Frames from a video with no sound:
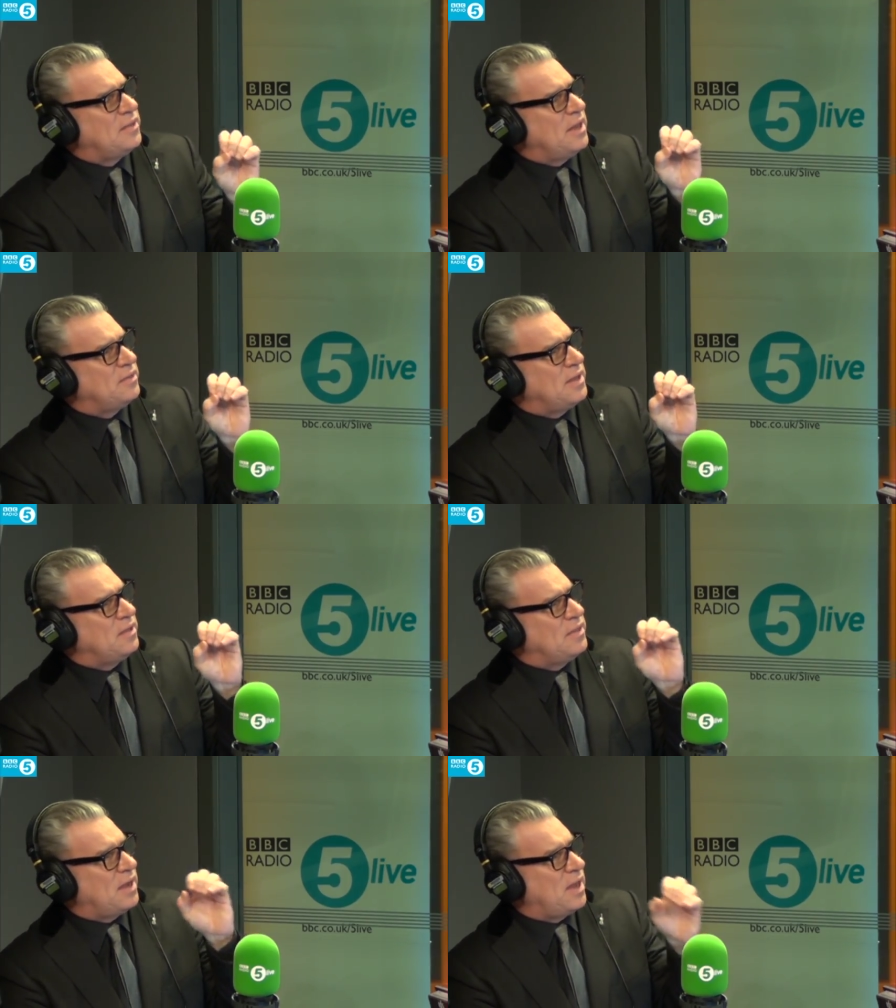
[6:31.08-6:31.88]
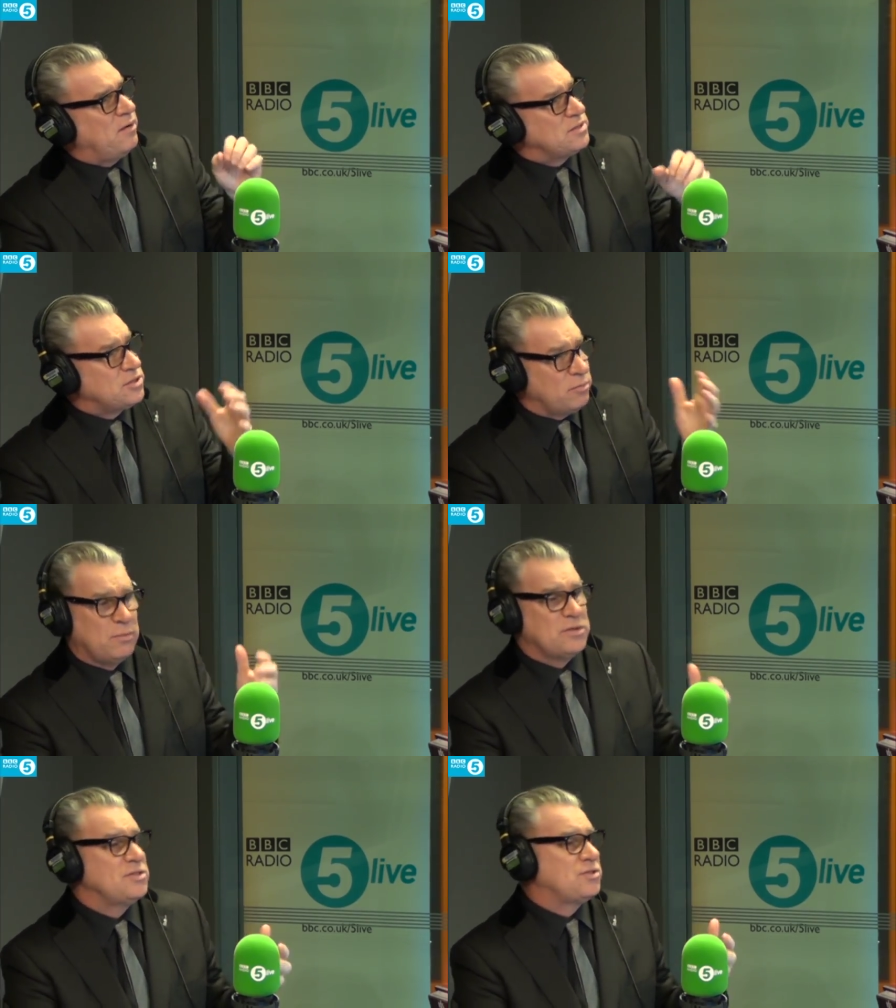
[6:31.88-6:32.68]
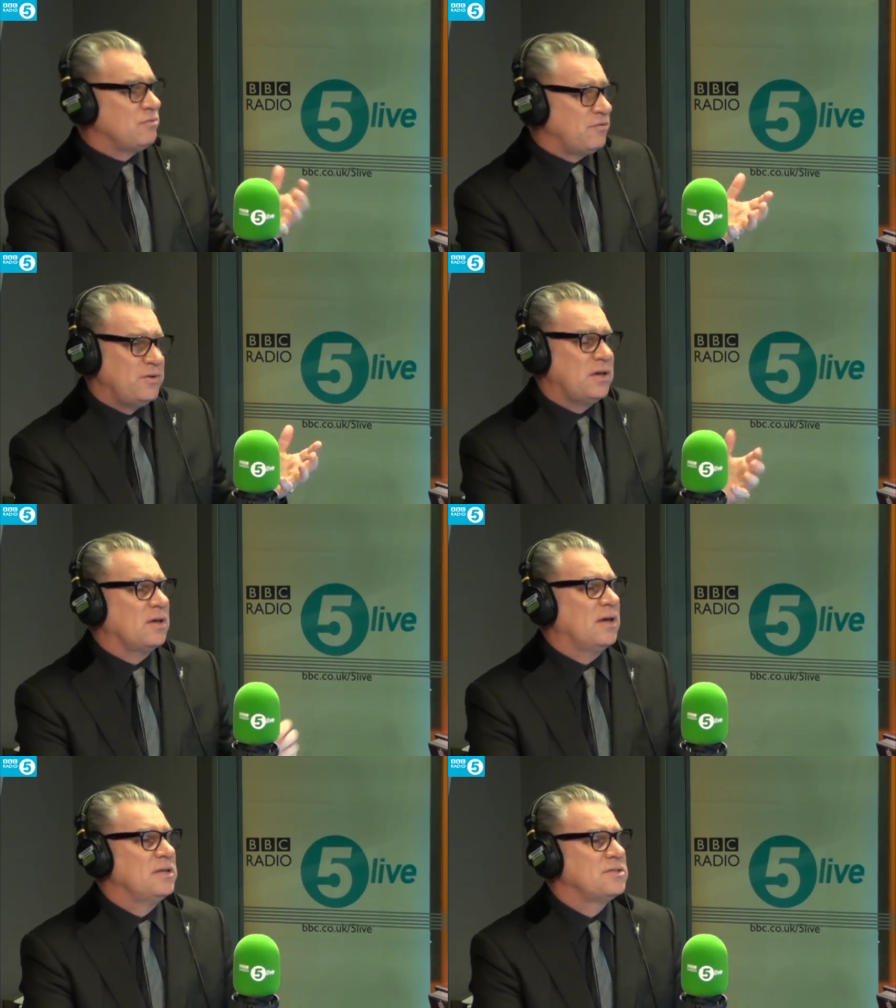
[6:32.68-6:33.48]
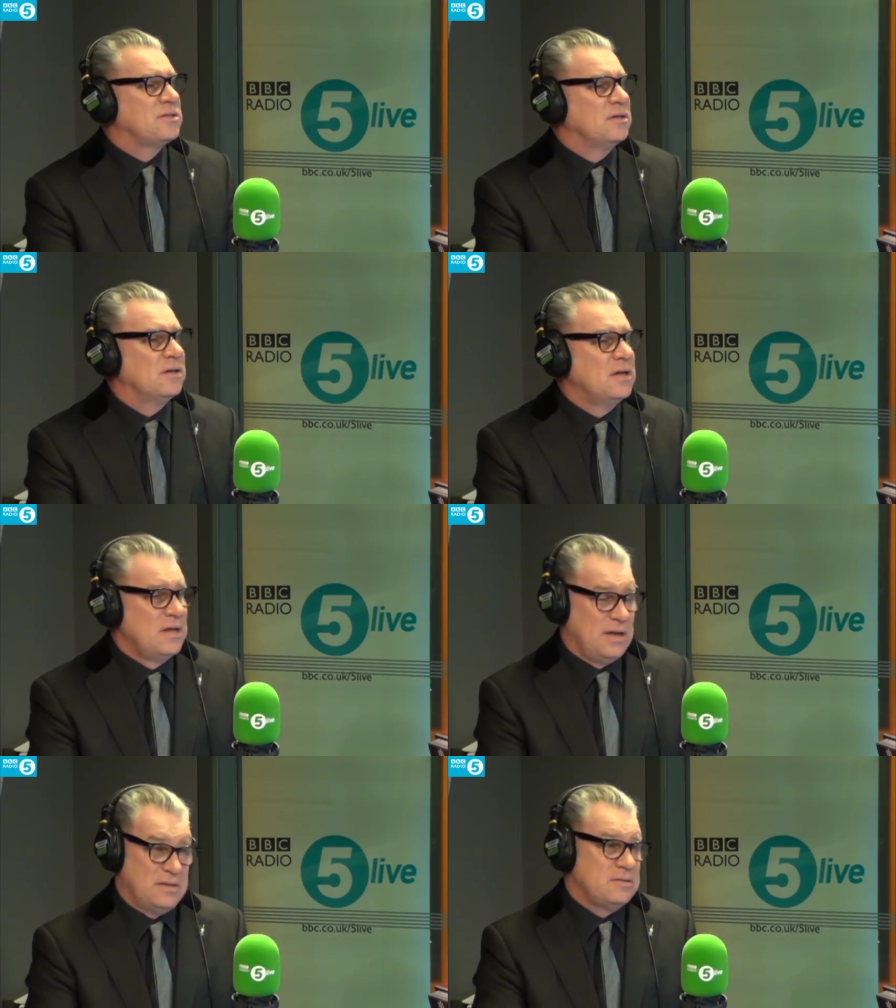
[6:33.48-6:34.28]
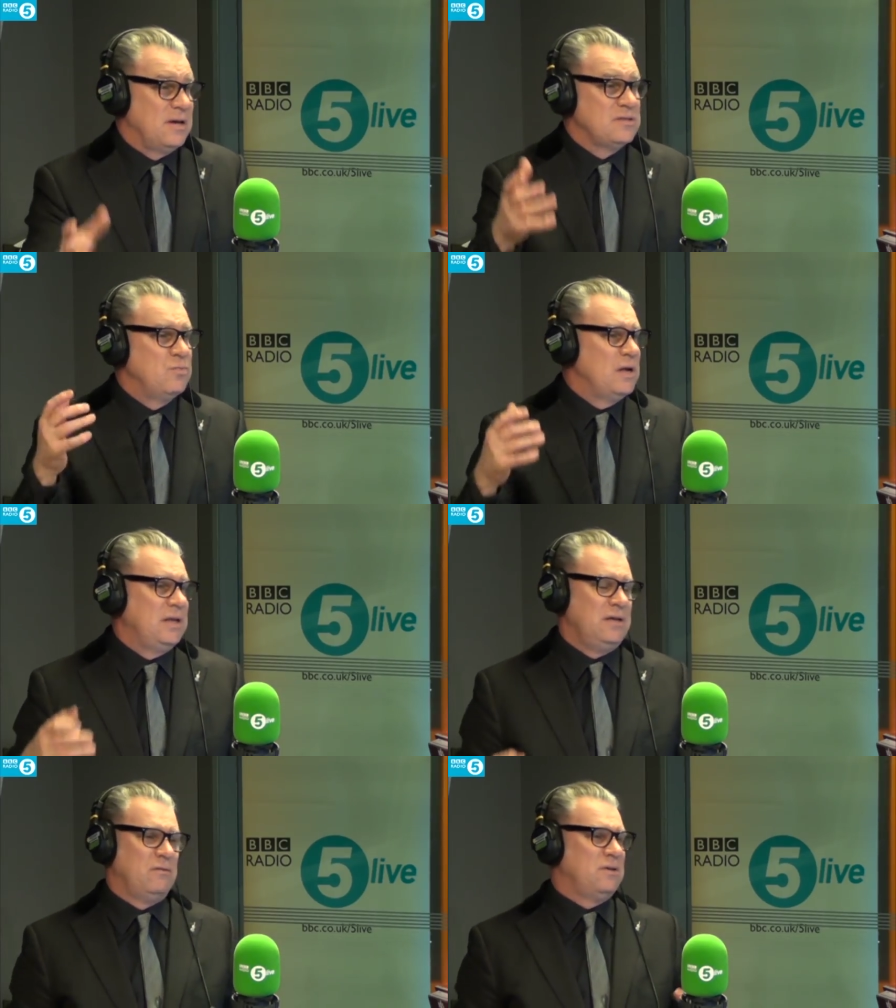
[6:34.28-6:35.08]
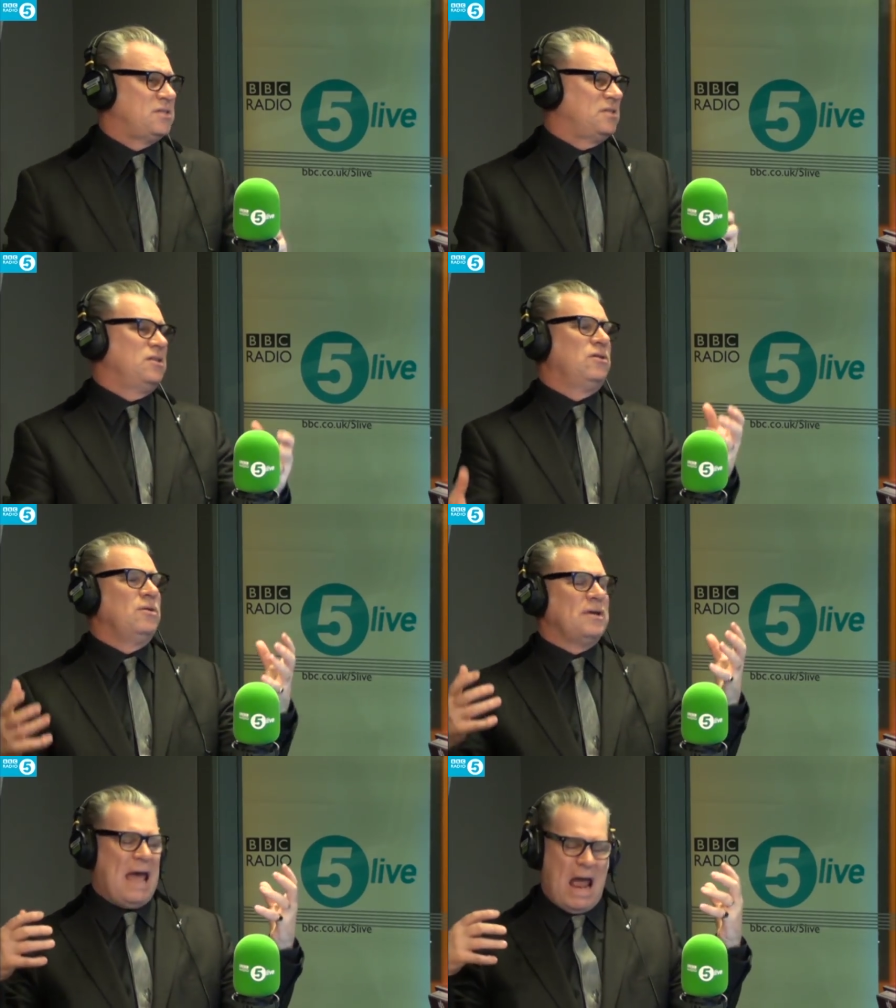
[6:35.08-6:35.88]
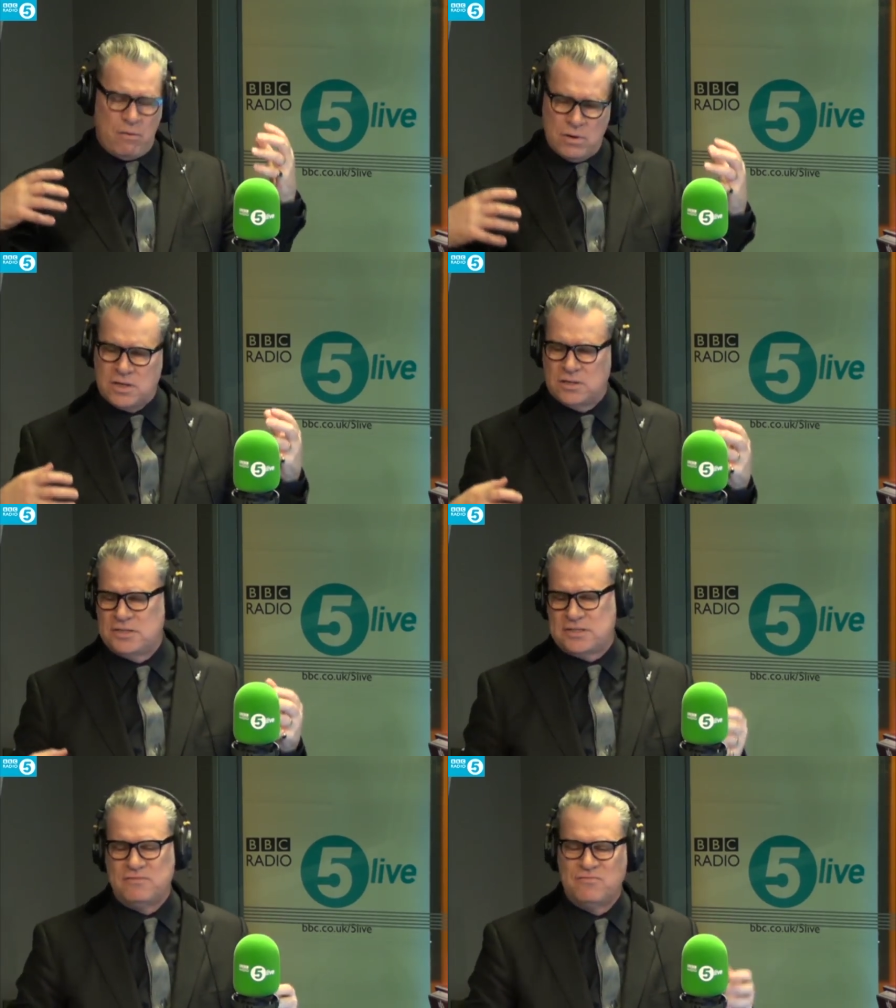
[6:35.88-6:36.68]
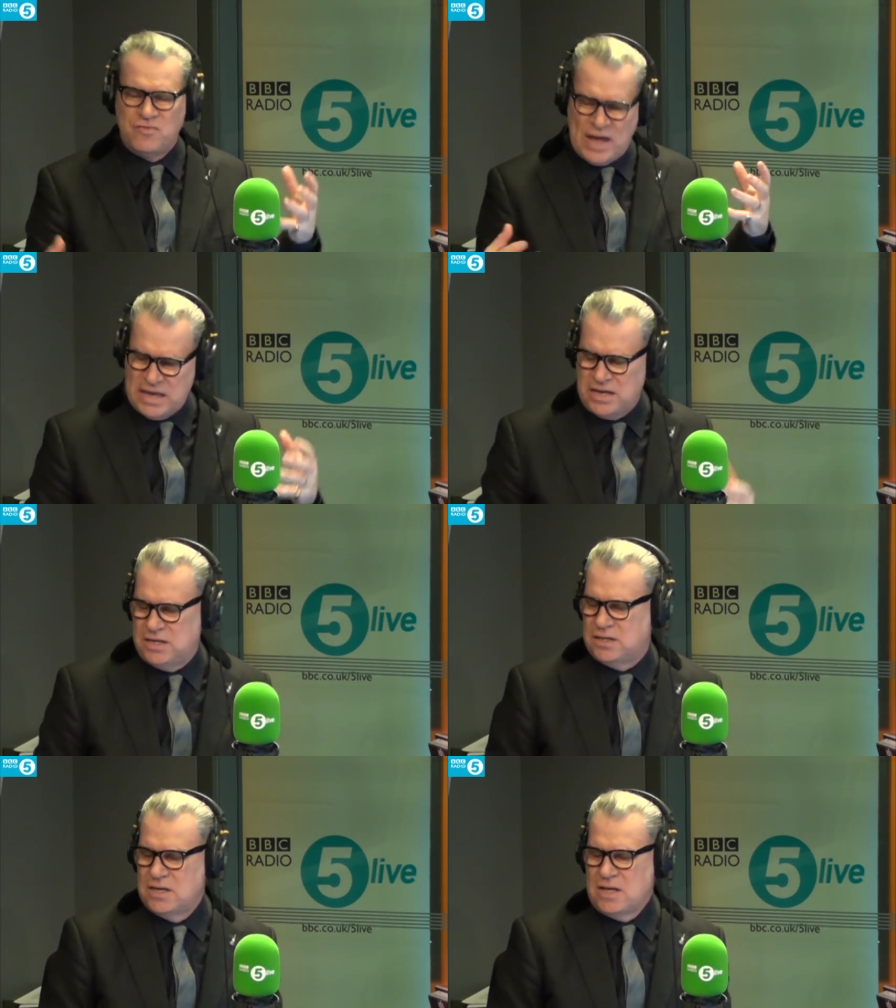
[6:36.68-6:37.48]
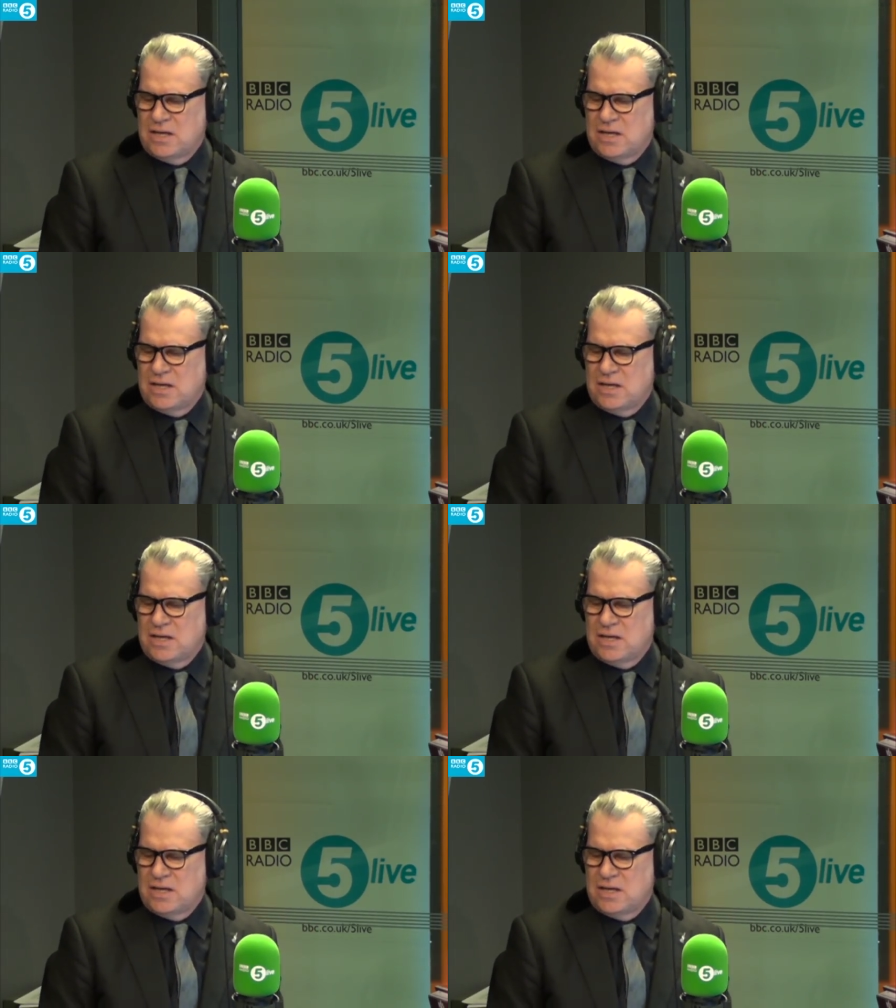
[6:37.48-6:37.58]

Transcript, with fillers: that that that character. Dominic West is terrific as uh, as as Willy, who is you know arrogant and vain,